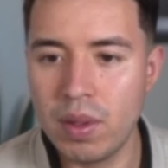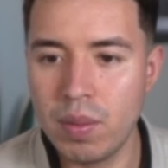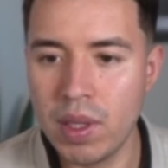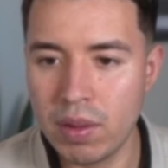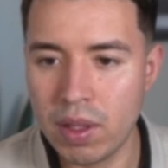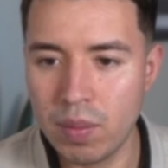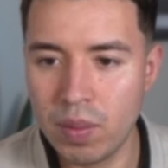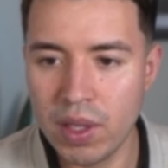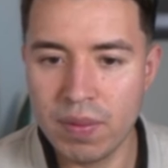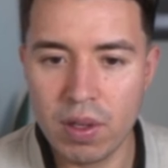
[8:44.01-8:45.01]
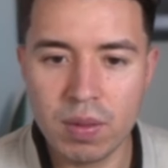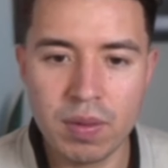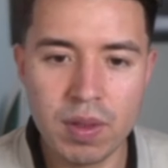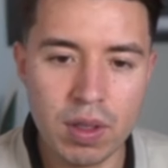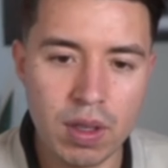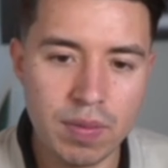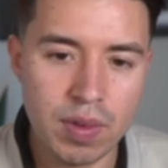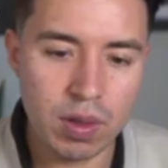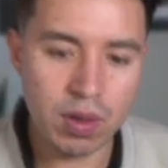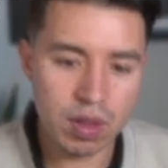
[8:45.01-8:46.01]
me with a brief overview of
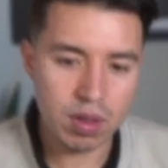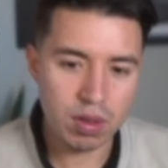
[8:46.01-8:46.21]
your YouTube